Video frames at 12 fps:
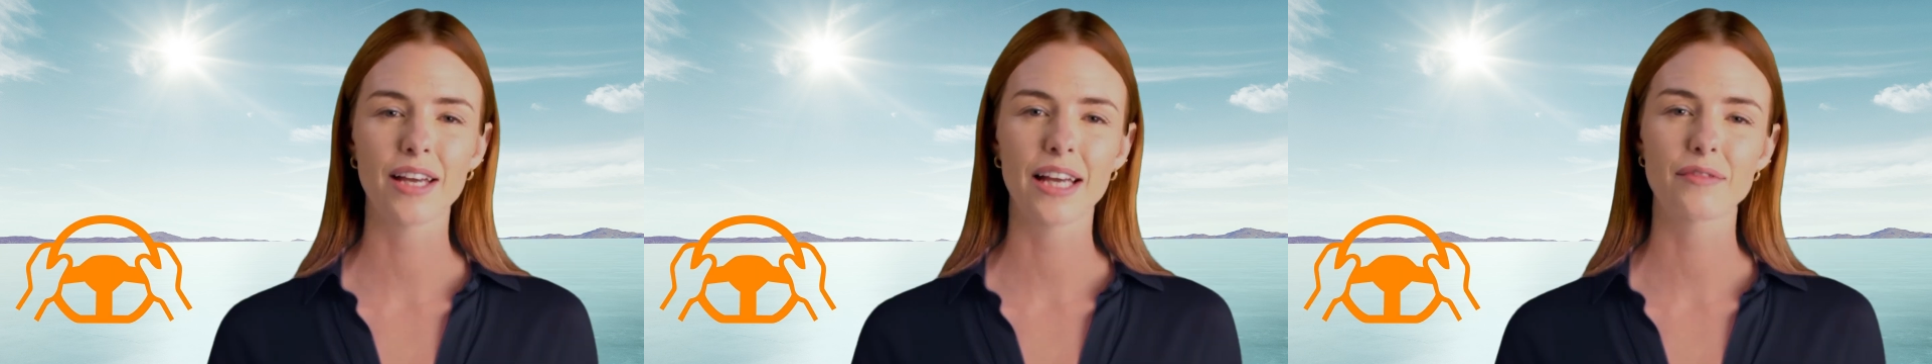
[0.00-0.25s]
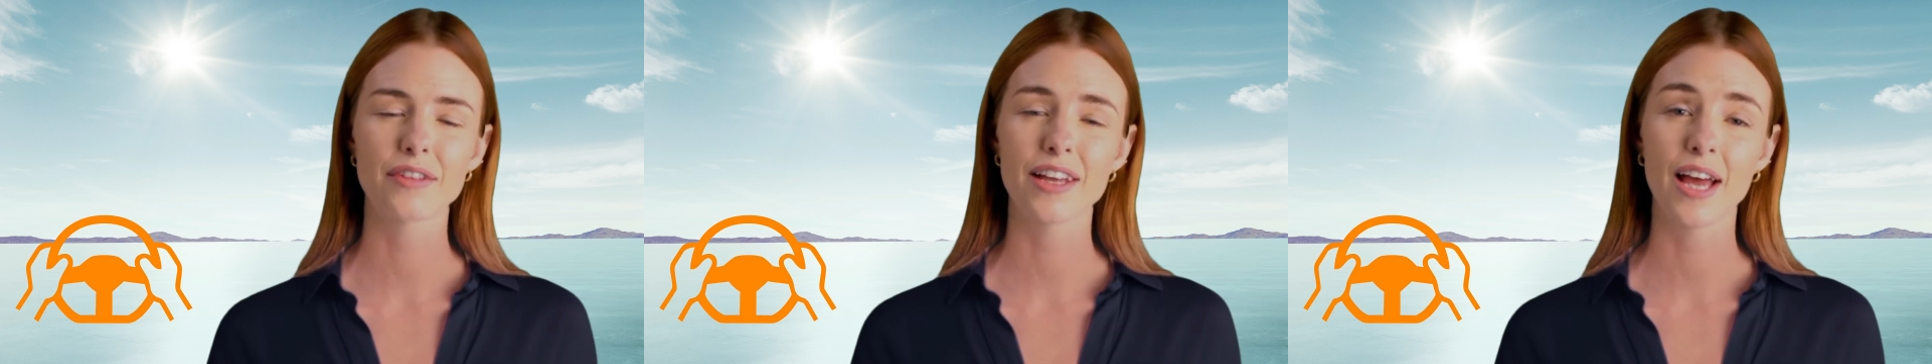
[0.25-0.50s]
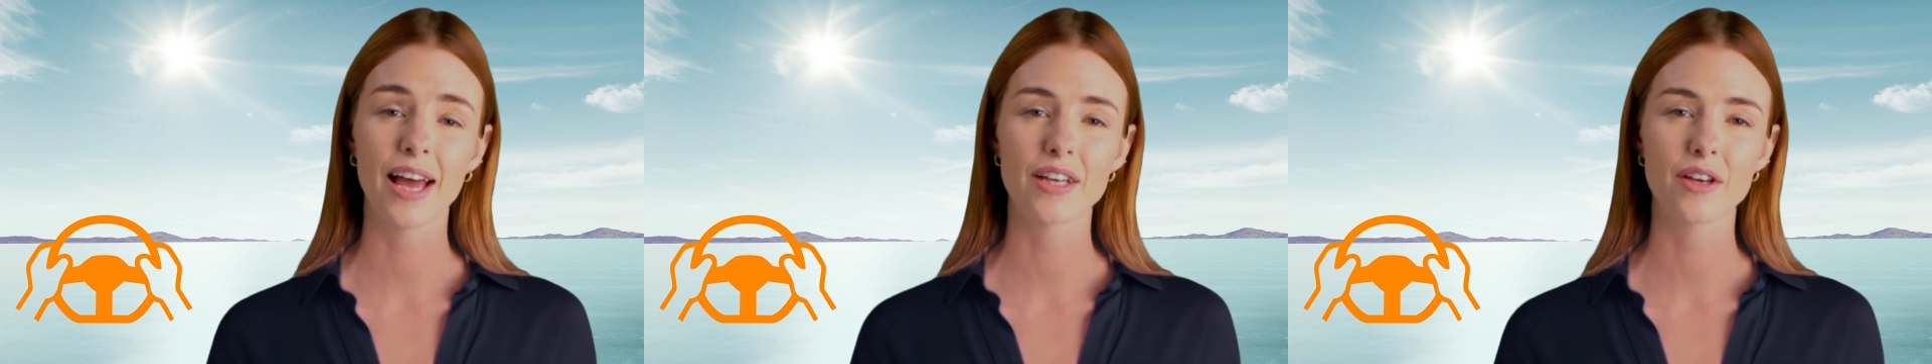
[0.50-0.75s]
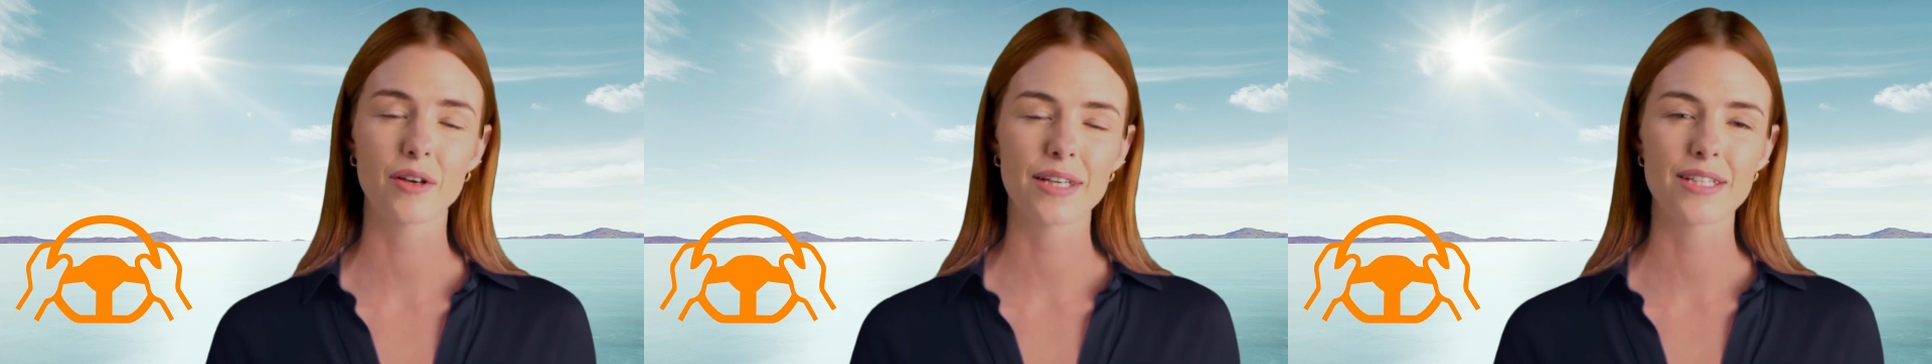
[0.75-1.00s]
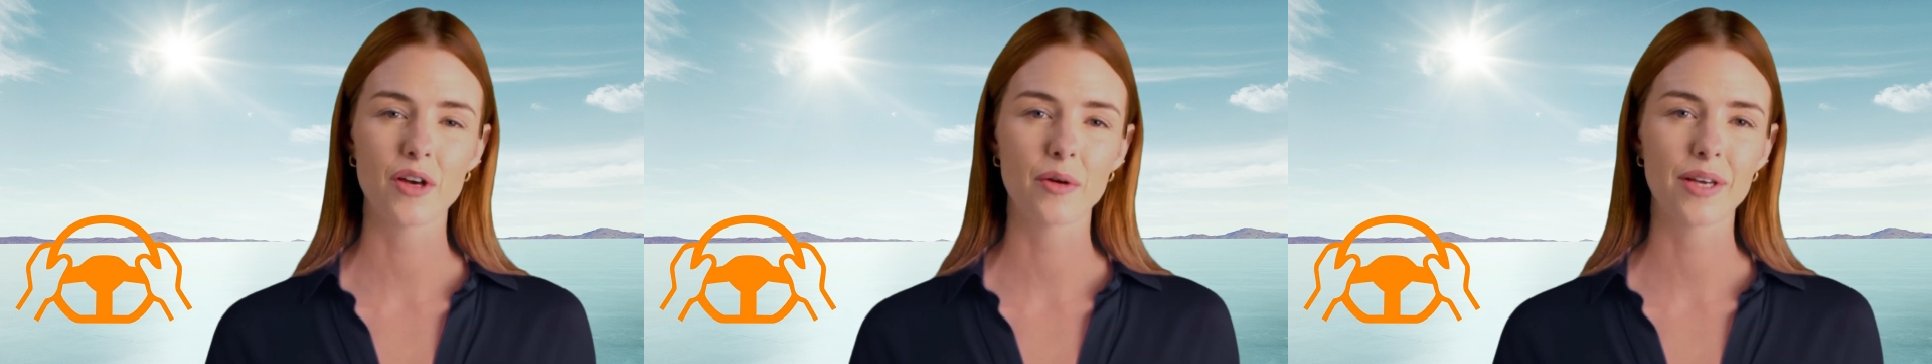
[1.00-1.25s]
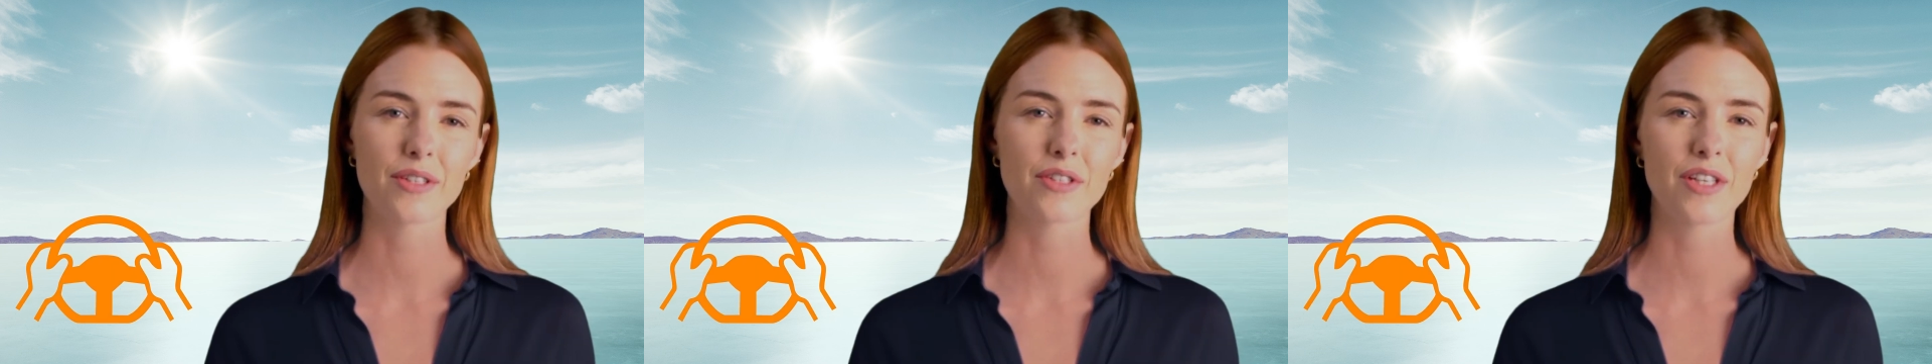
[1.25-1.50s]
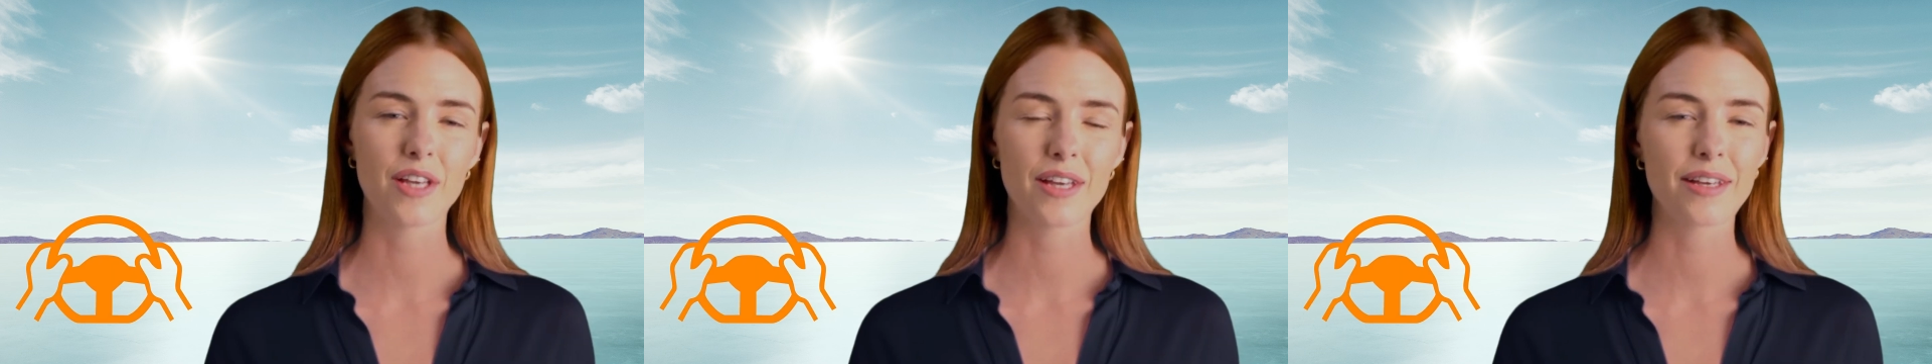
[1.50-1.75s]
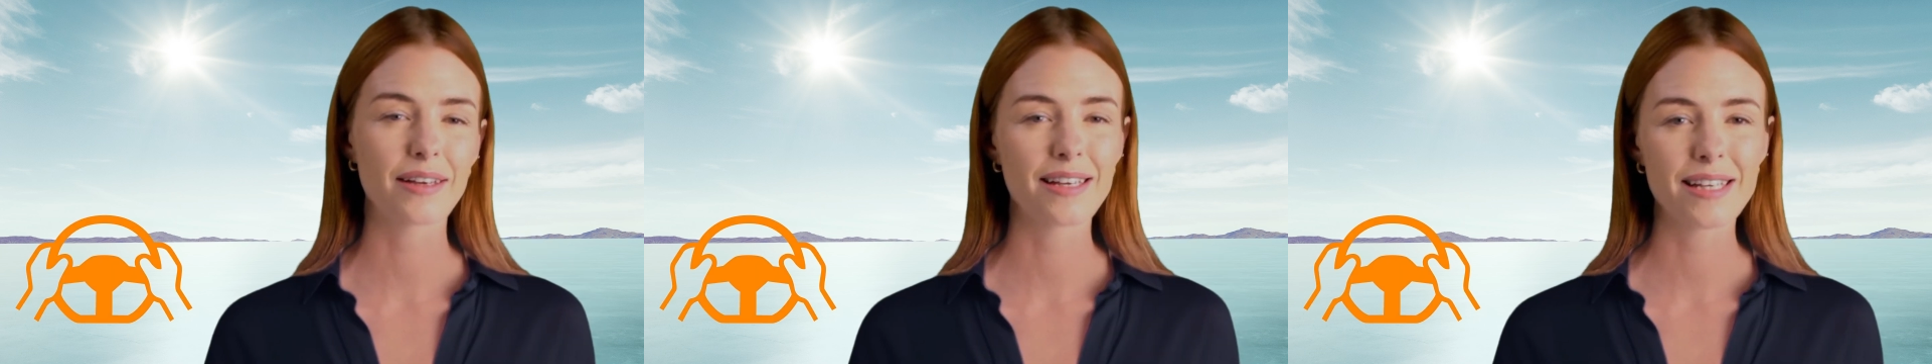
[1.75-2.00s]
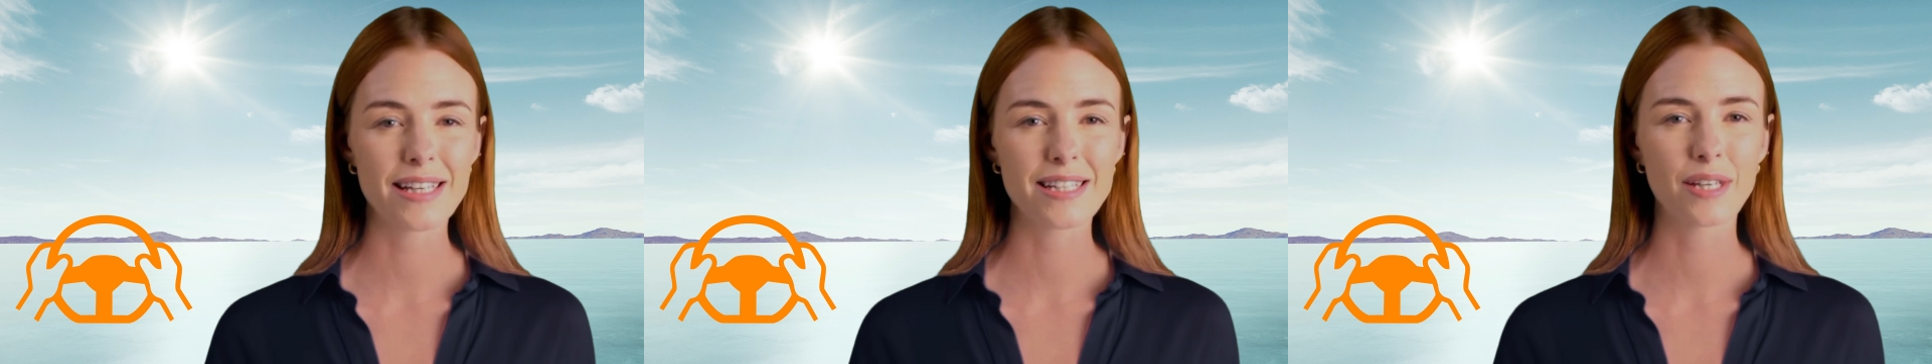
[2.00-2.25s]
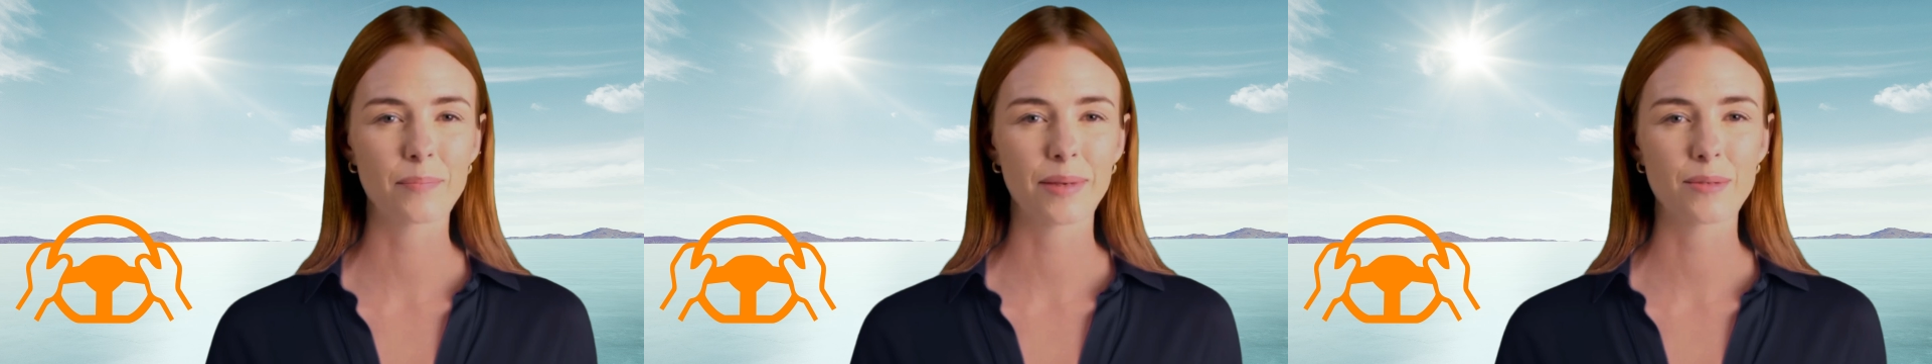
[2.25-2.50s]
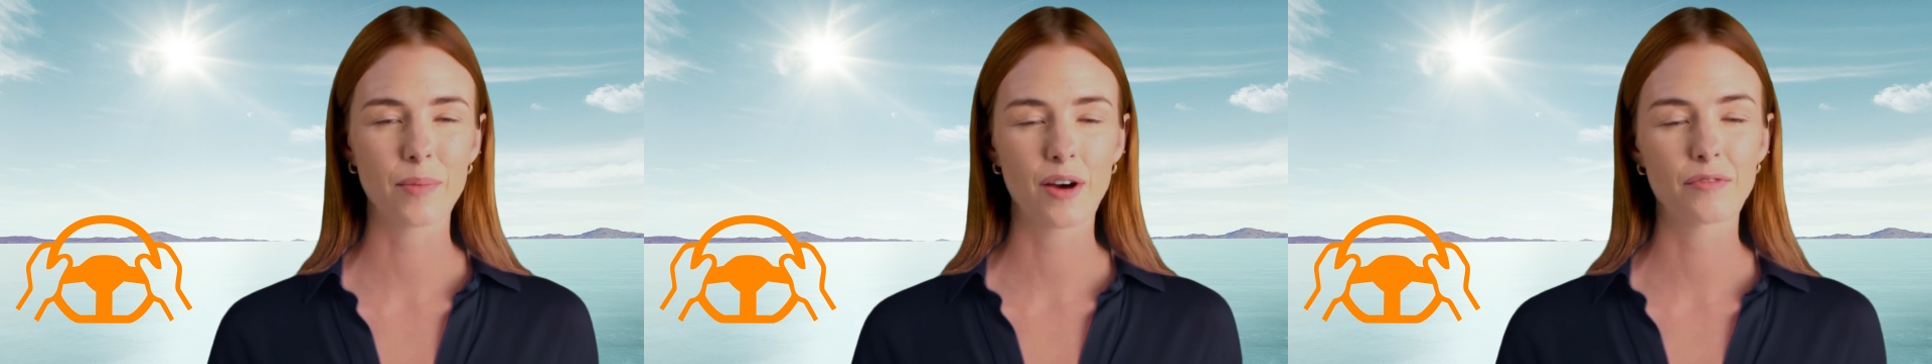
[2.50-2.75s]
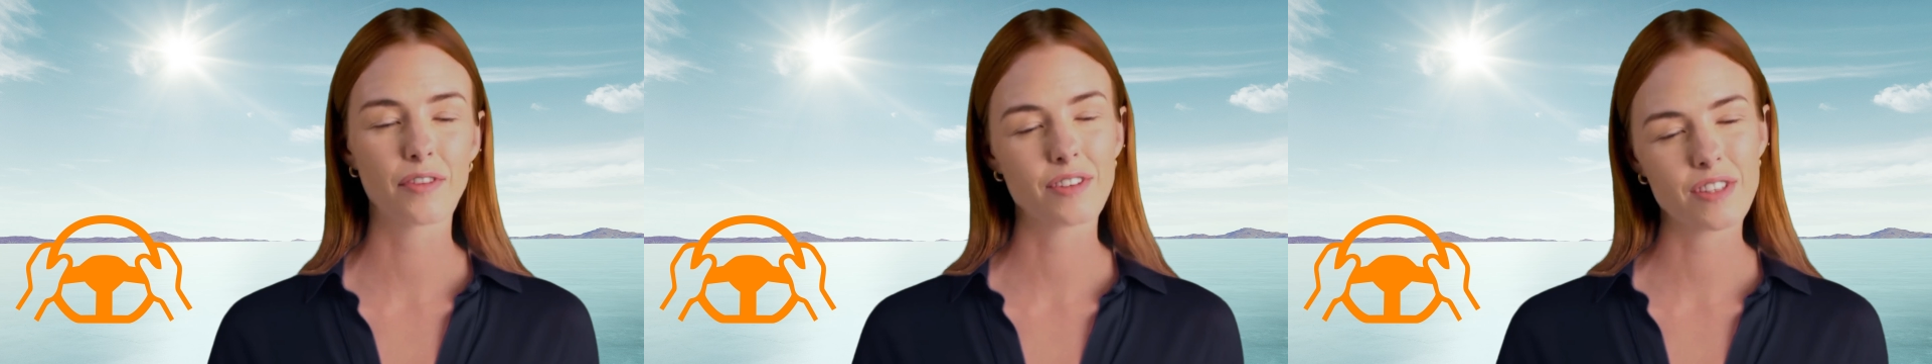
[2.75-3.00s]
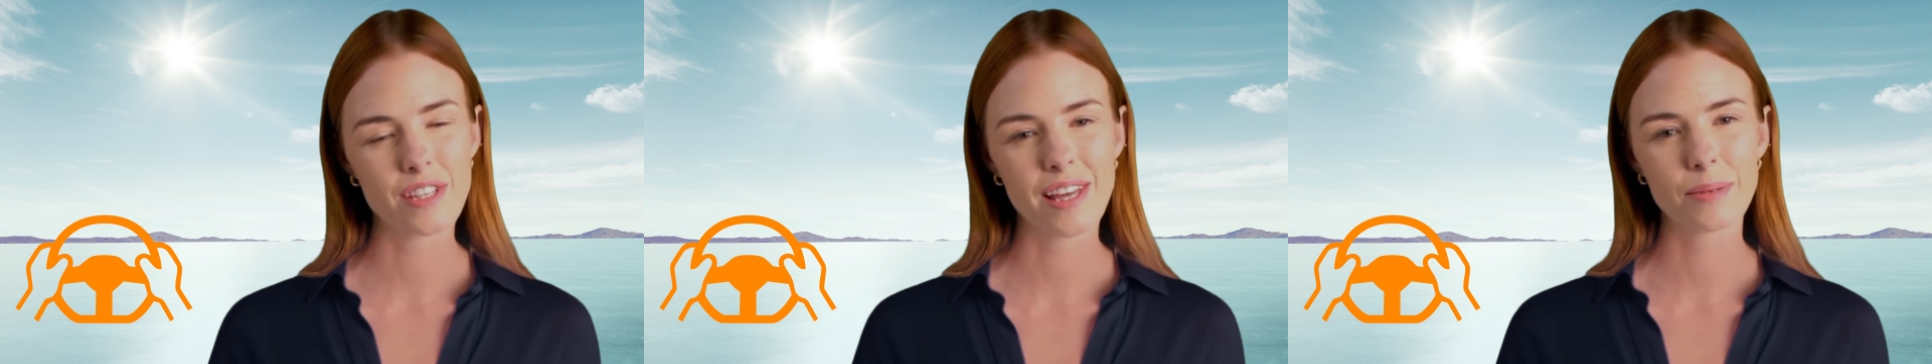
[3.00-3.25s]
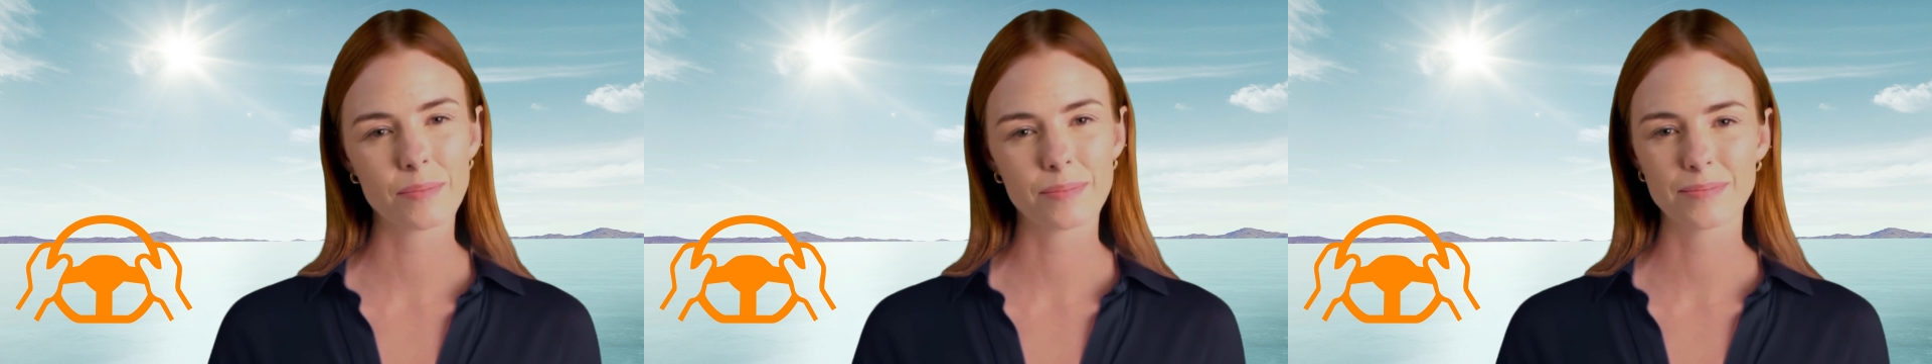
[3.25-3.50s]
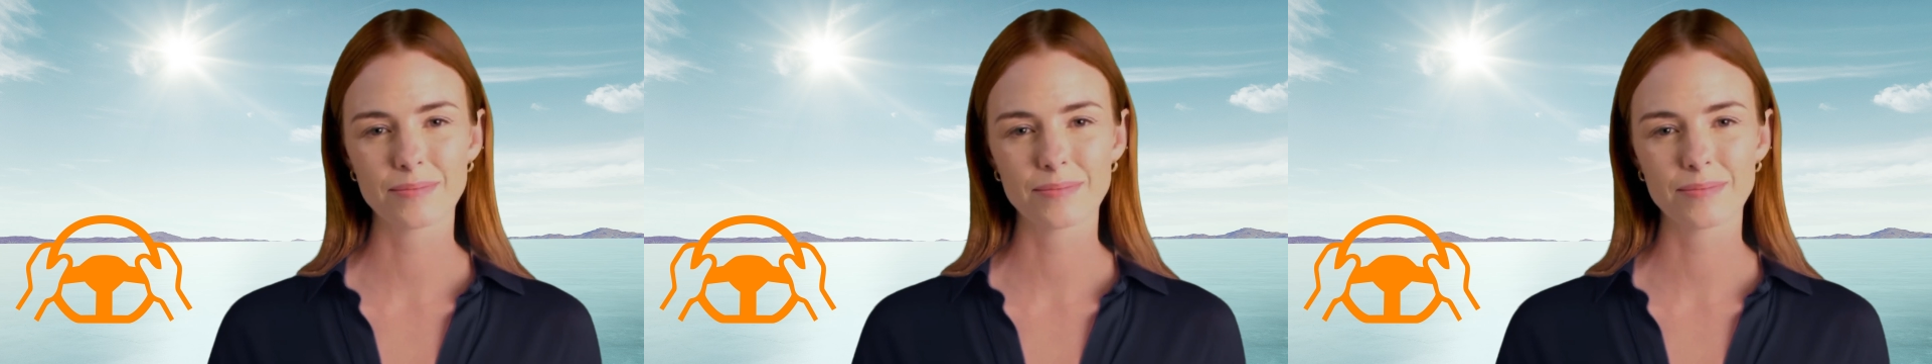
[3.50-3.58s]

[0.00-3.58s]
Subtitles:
If the icon is orange, the system is malfunctioning.